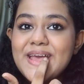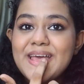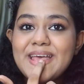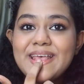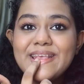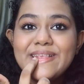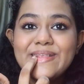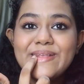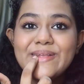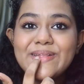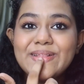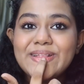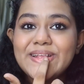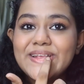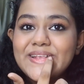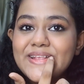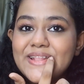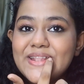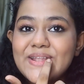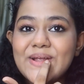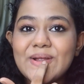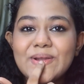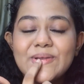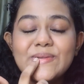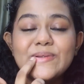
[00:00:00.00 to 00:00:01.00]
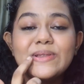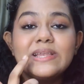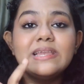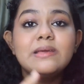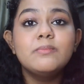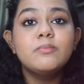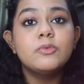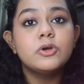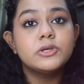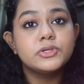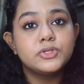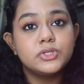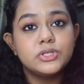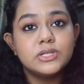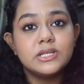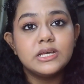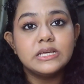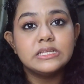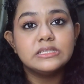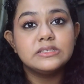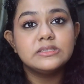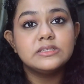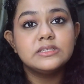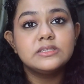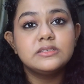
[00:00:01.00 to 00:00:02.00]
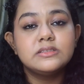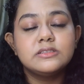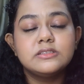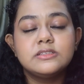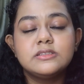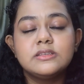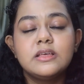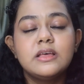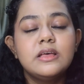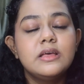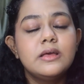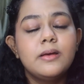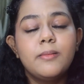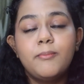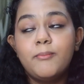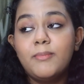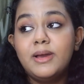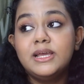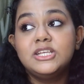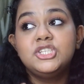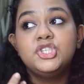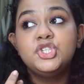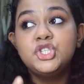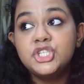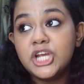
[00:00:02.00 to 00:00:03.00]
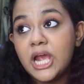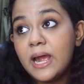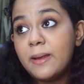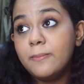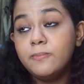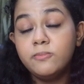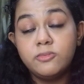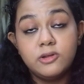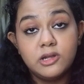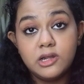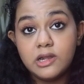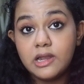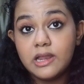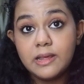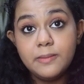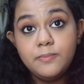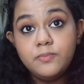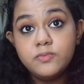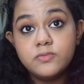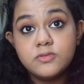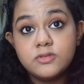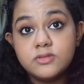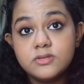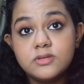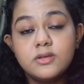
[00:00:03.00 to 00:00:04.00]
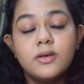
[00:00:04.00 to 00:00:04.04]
So this not only moisturizes my chapped lips,